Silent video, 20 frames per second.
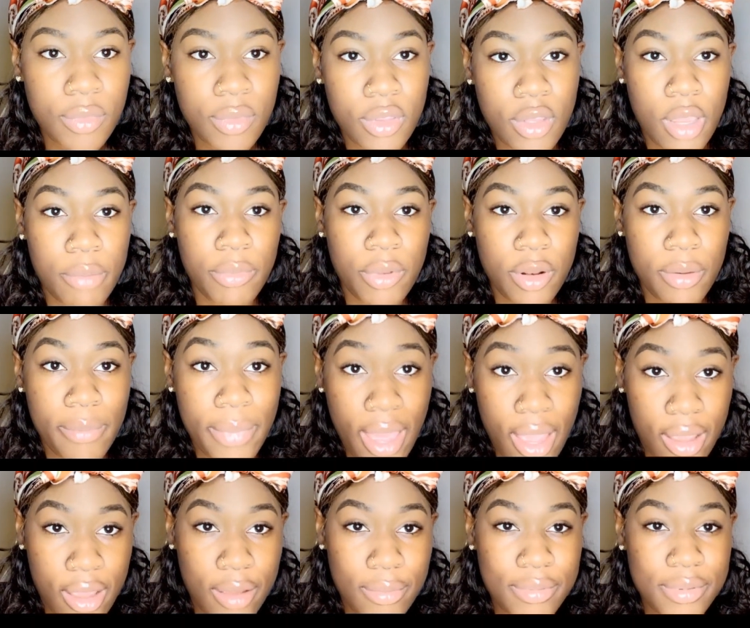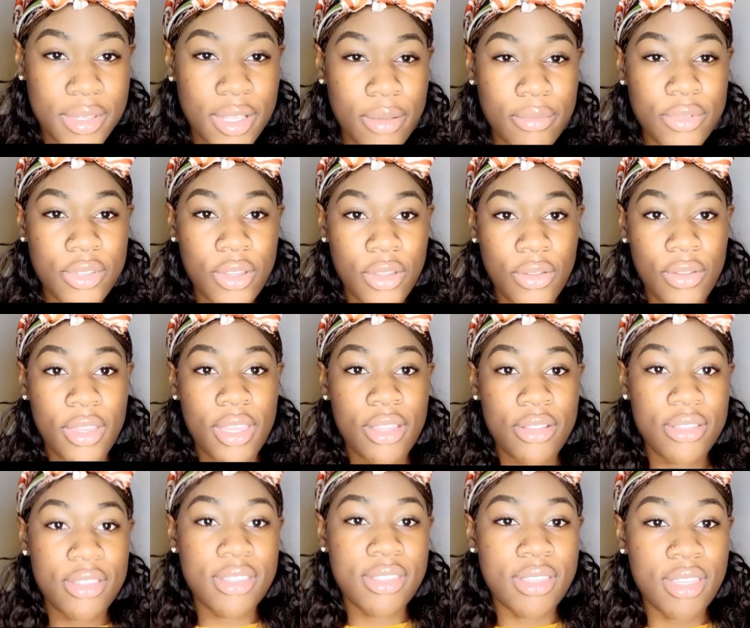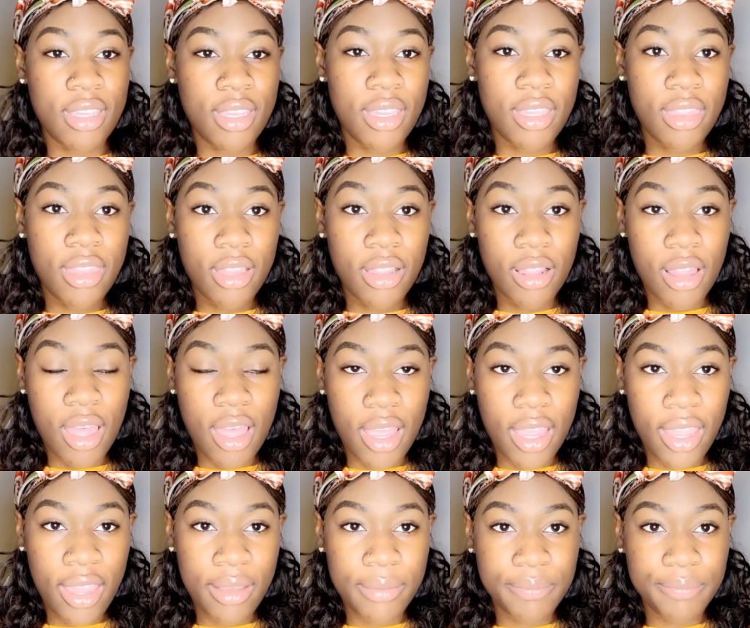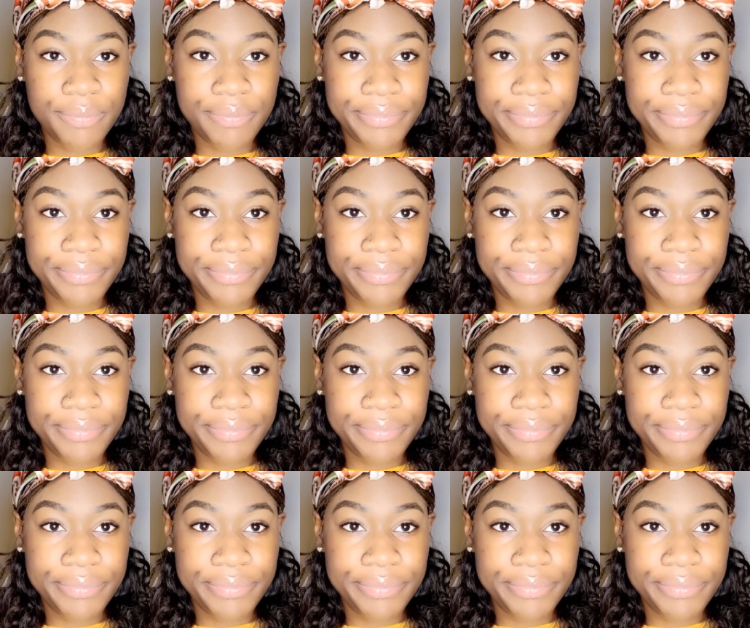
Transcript: Now I'm gonna back up some so you can see the light.